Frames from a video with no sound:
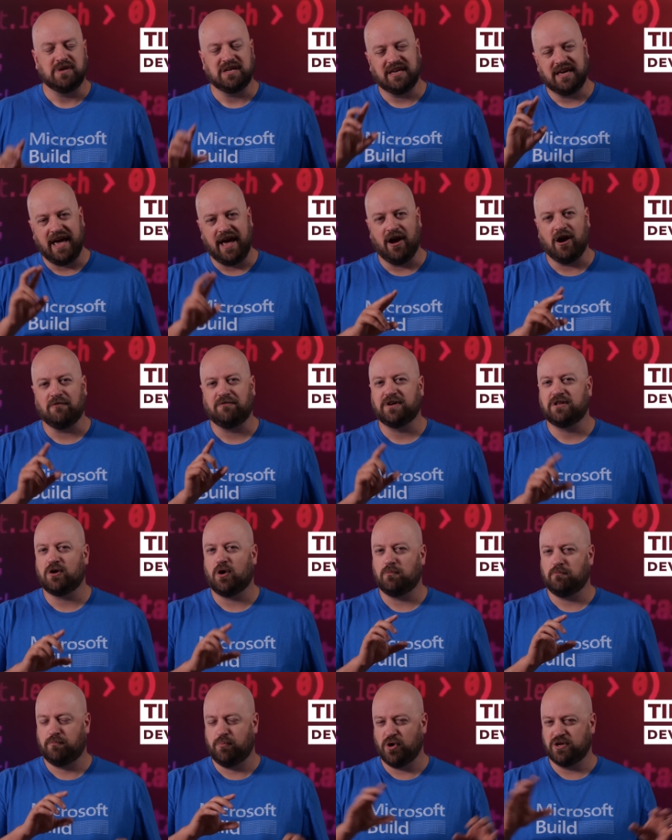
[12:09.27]
Just be careful
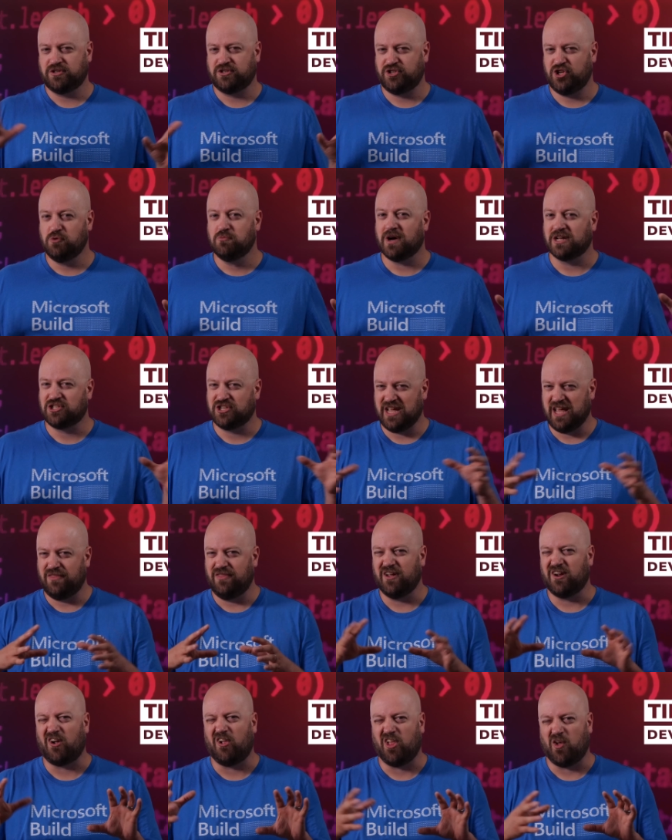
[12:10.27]
you don't put too much
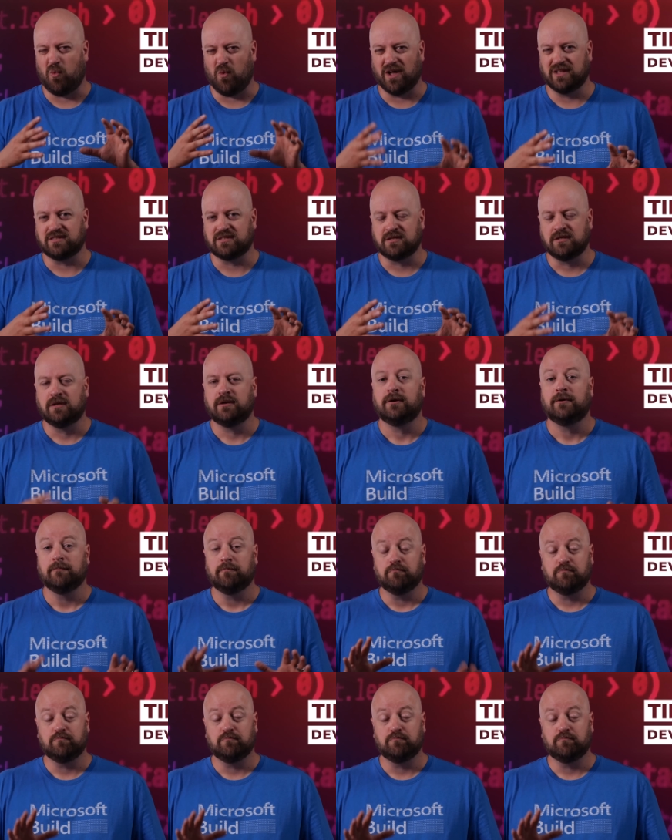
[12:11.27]
in there all at once.